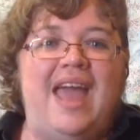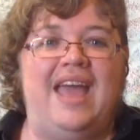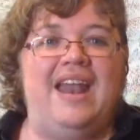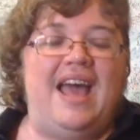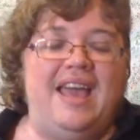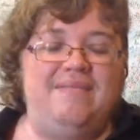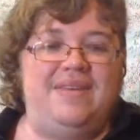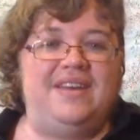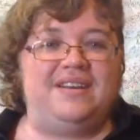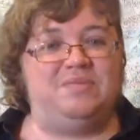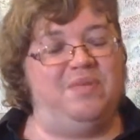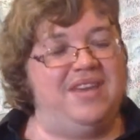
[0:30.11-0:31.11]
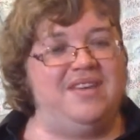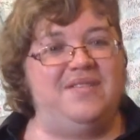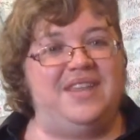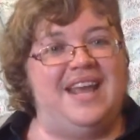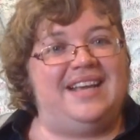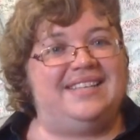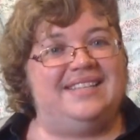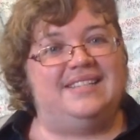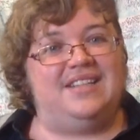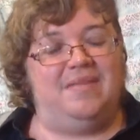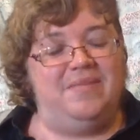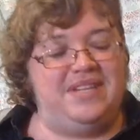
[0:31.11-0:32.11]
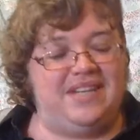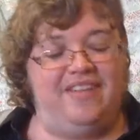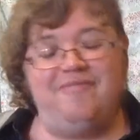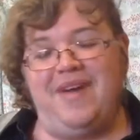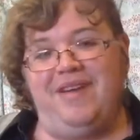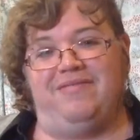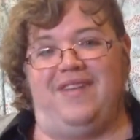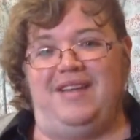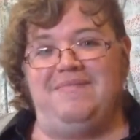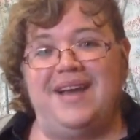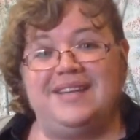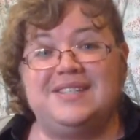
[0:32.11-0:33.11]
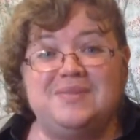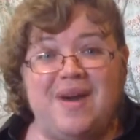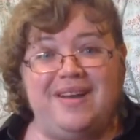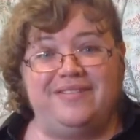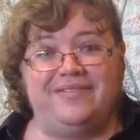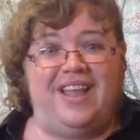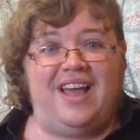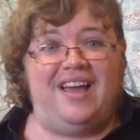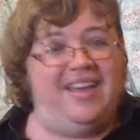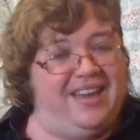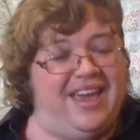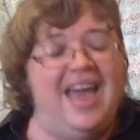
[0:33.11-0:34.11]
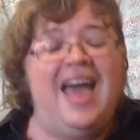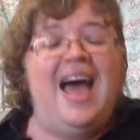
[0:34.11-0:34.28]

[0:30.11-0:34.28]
and I am here to bring you the next installment of my Rhinebeck sweater vlog.